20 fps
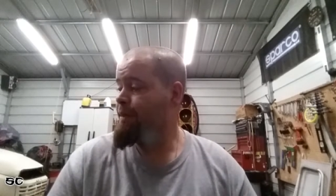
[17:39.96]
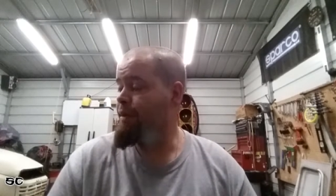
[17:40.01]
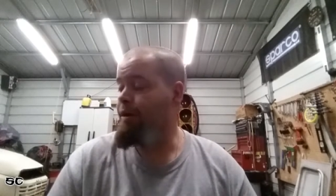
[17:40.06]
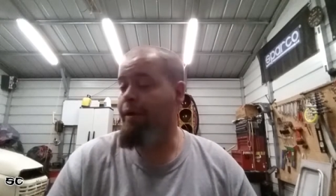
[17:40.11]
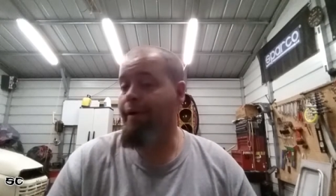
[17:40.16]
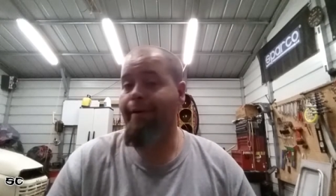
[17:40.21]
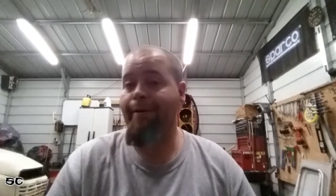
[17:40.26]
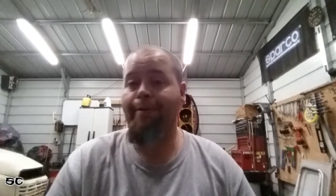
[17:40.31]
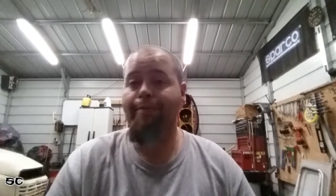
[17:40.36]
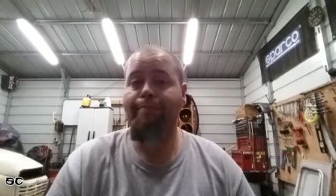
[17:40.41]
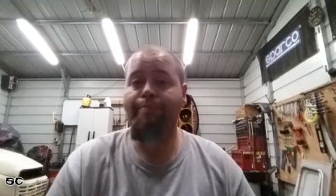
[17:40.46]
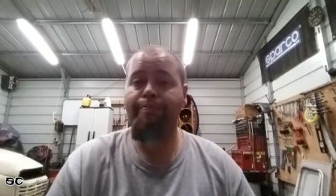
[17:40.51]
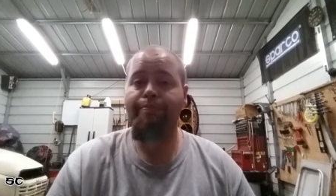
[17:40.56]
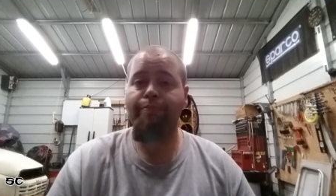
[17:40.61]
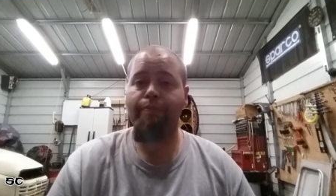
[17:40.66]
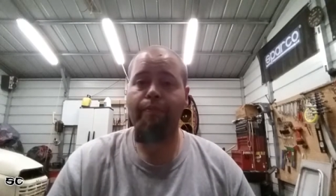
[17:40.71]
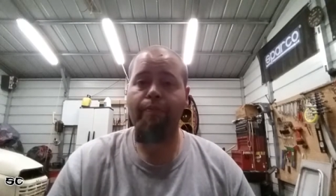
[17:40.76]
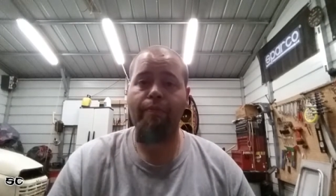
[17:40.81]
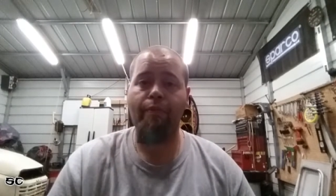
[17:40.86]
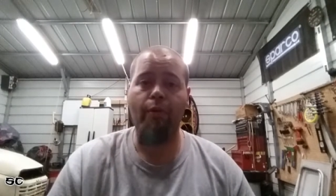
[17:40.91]
Um,
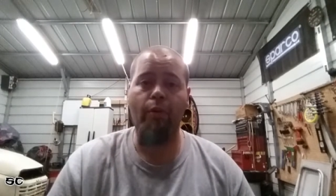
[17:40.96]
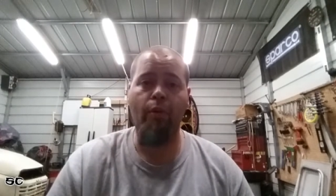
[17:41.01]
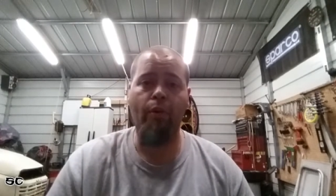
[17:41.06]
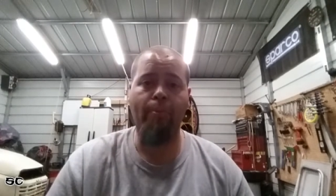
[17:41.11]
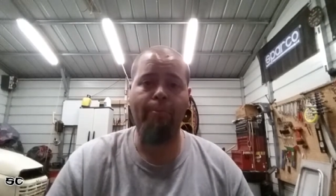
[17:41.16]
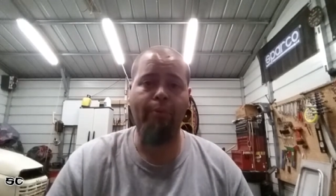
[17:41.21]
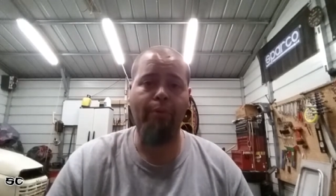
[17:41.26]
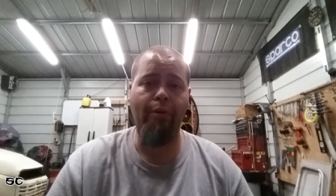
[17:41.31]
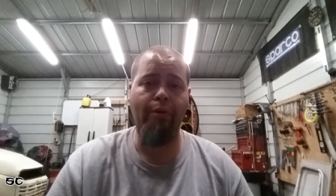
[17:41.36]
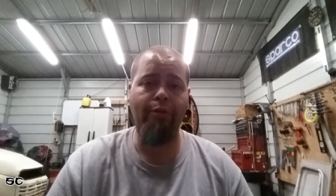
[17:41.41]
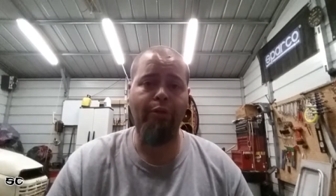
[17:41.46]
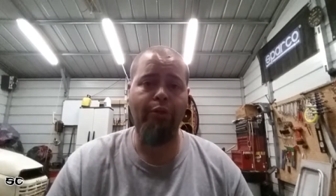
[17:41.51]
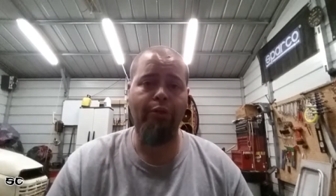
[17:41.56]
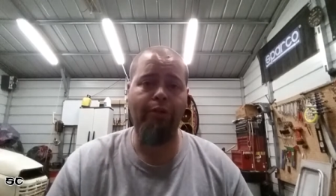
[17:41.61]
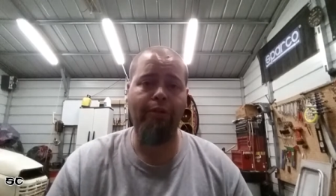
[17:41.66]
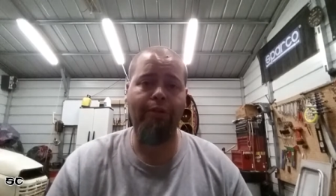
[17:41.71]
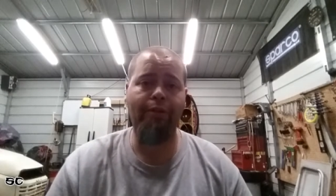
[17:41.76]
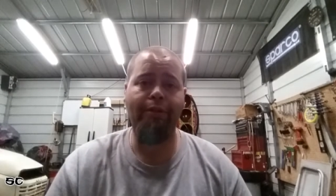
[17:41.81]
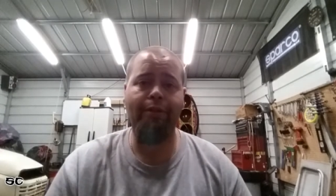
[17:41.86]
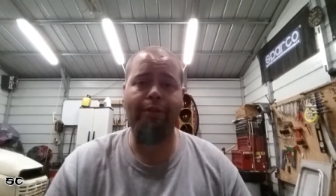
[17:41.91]
we're approaching
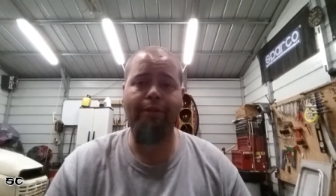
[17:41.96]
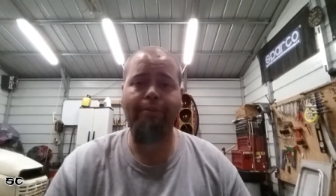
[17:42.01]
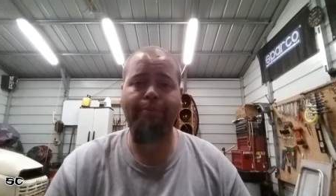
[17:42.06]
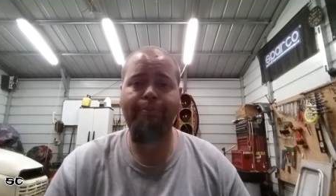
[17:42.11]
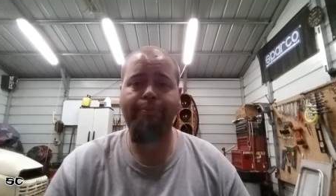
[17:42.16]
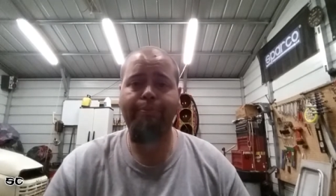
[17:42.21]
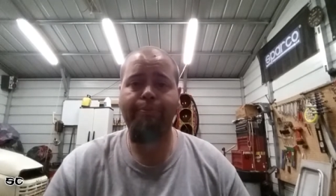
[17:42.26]
the